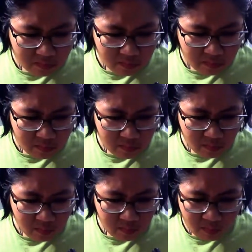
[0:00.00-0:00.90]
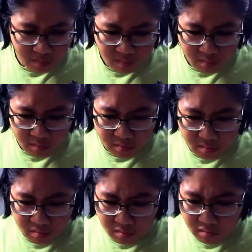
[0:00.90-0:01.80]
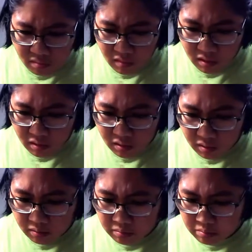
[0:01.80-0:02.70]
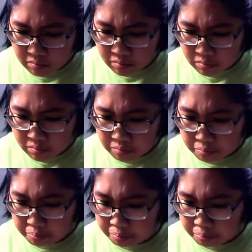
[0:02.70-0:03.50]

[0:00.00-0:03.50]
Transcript: (no one is talking)